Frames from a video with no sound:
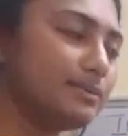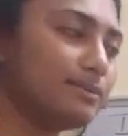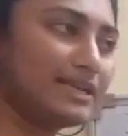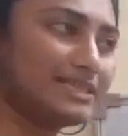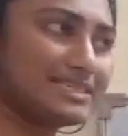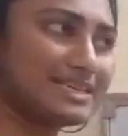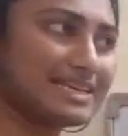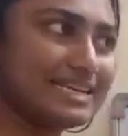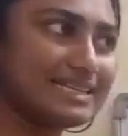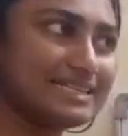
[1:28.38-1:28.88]

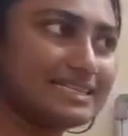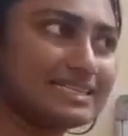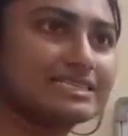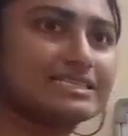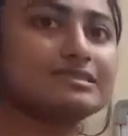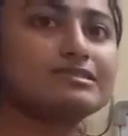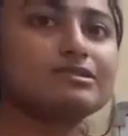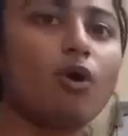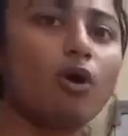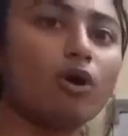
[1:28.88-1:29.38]
basically
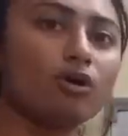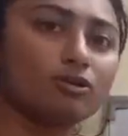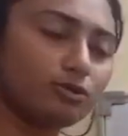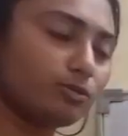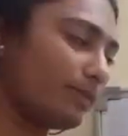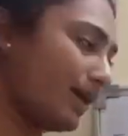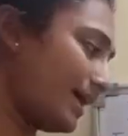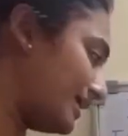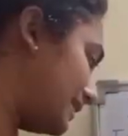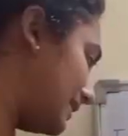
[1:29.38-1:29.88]
this is
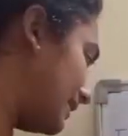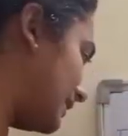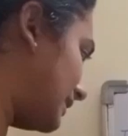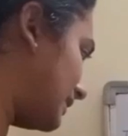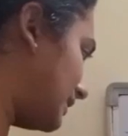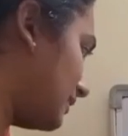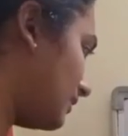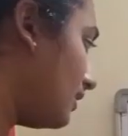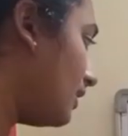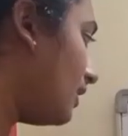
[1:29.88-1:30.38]

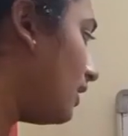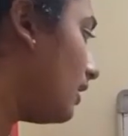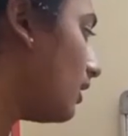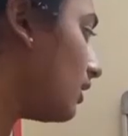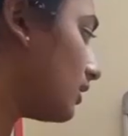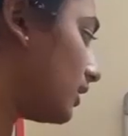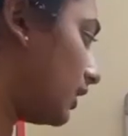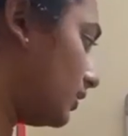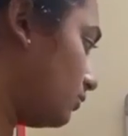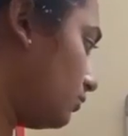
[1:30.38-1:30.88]
automatic
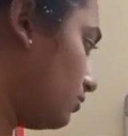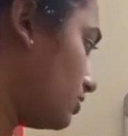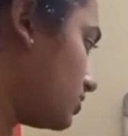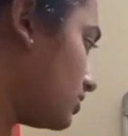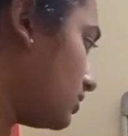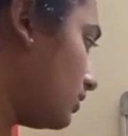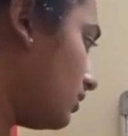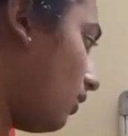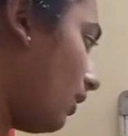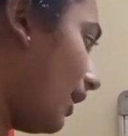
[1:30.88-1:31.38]

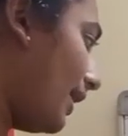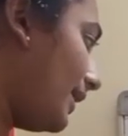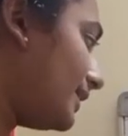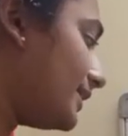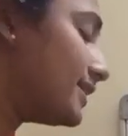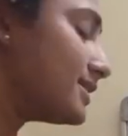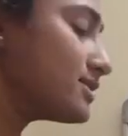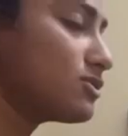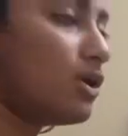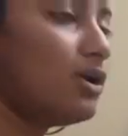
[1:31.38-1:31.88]
conversion, and
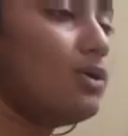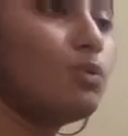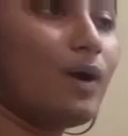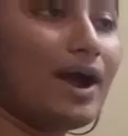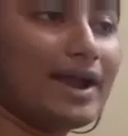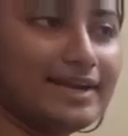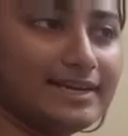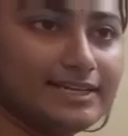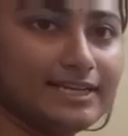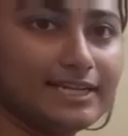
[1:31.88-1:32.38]
it is called
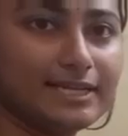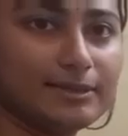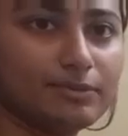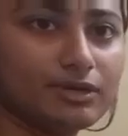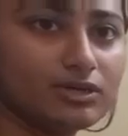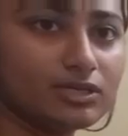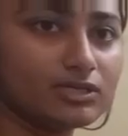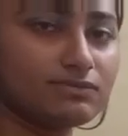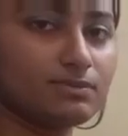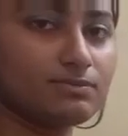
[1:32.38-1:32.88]
widening
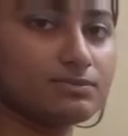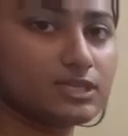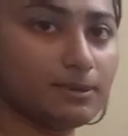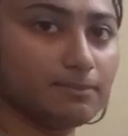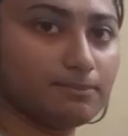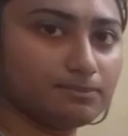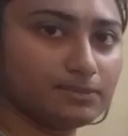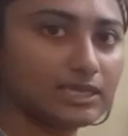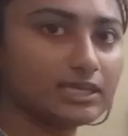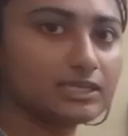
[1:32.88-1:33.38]
because from
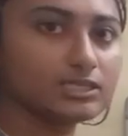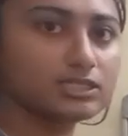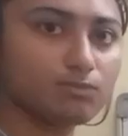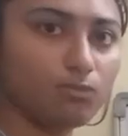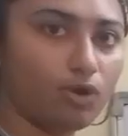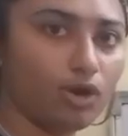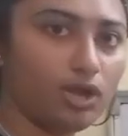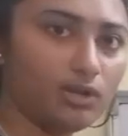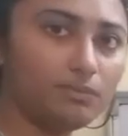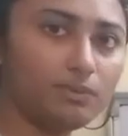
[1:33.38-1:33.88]
something
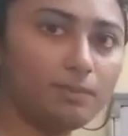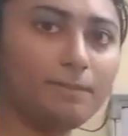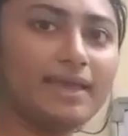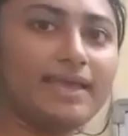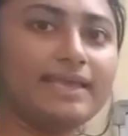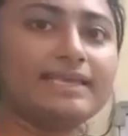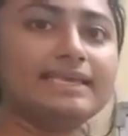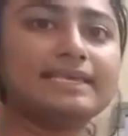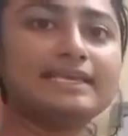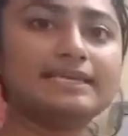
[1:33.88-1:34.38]
small we're
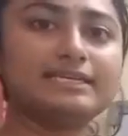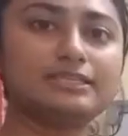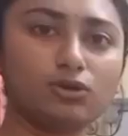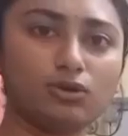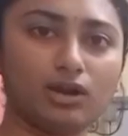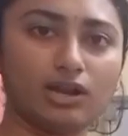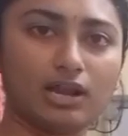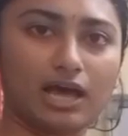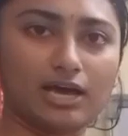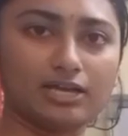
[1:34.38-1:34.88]
making it
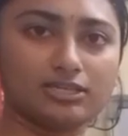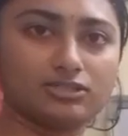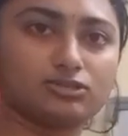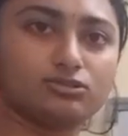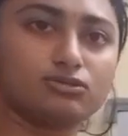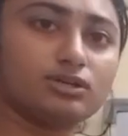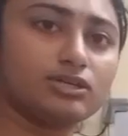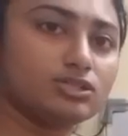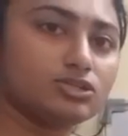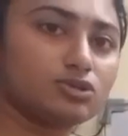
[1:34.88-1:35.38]
to large,
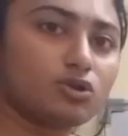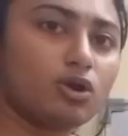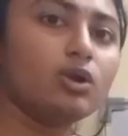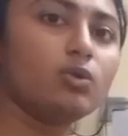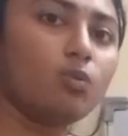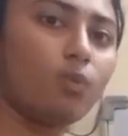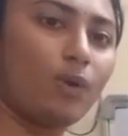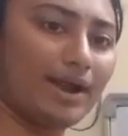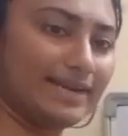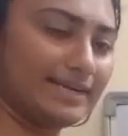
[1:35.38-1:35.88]
so it is
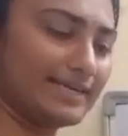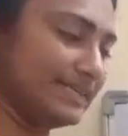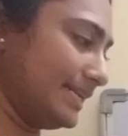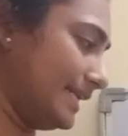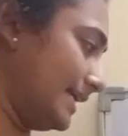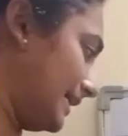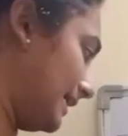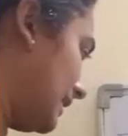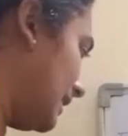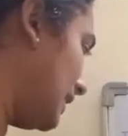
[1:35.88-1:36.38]
called
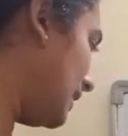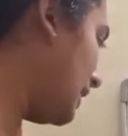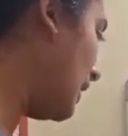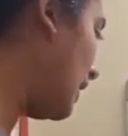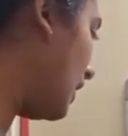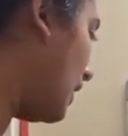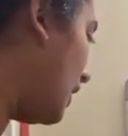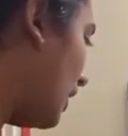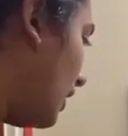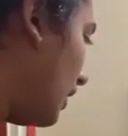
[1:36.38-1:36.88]
widening.
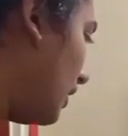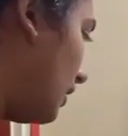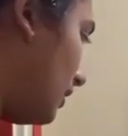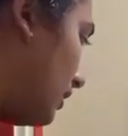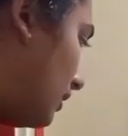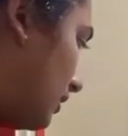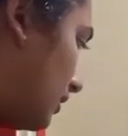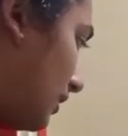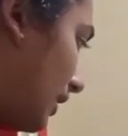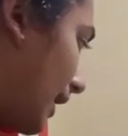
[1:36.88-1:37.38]

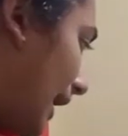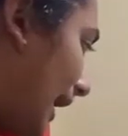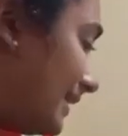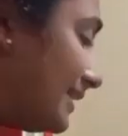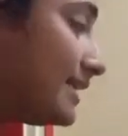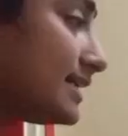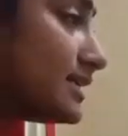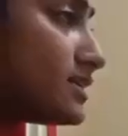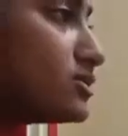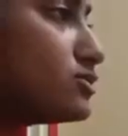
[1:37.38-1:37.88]

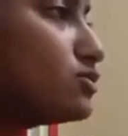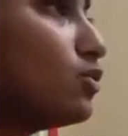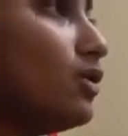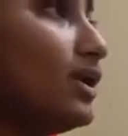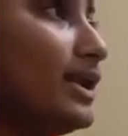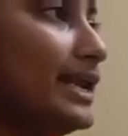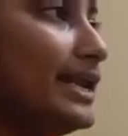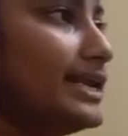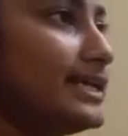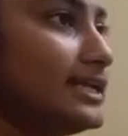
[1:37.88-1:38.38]
And there is
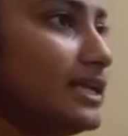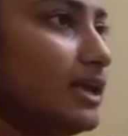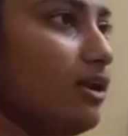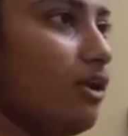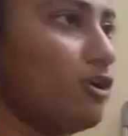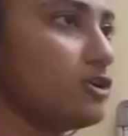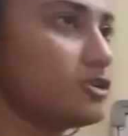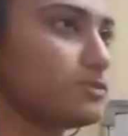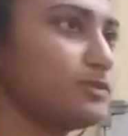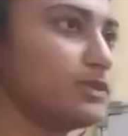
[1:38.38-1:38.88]
no data
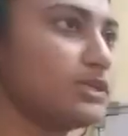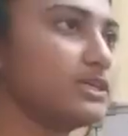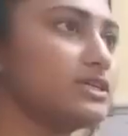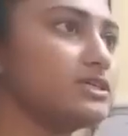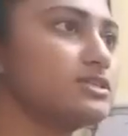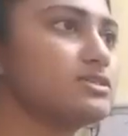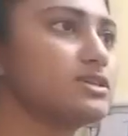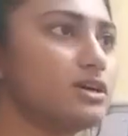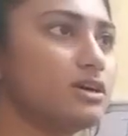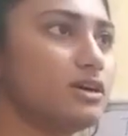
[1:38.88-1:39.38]
loss
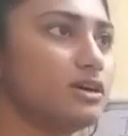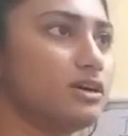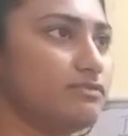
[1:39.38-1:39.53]
because